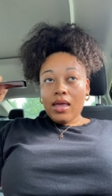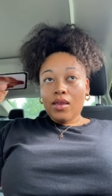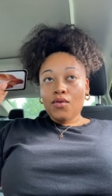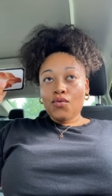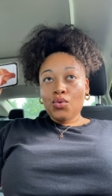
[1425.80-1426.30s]

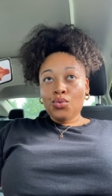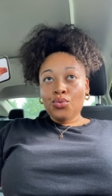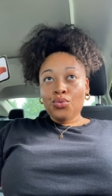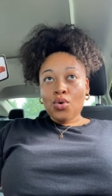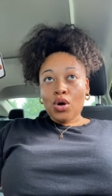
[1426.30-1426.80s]
and if
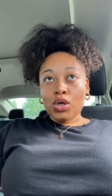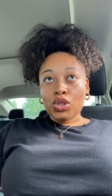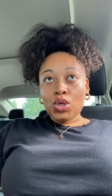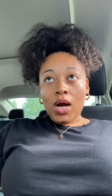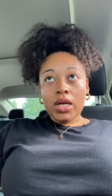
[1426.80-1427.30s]
you are
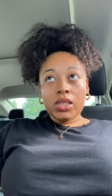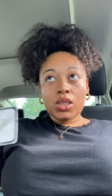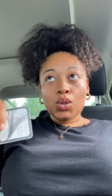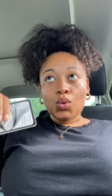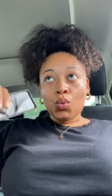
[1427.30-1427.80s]
trying
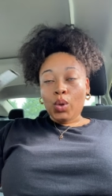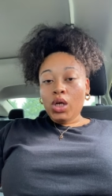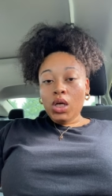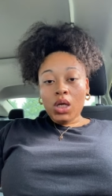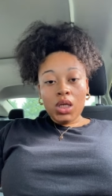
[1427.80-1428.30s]
to
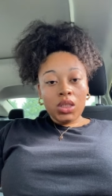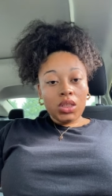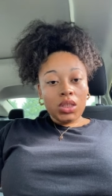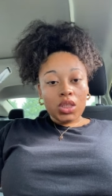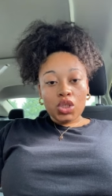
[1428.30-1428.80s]

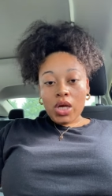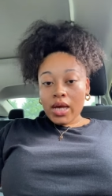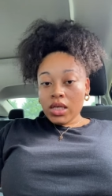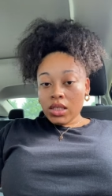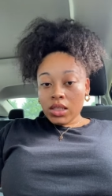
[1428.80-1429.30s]
run and
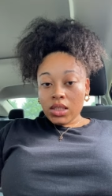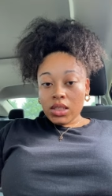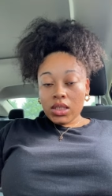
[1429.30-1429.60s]
chase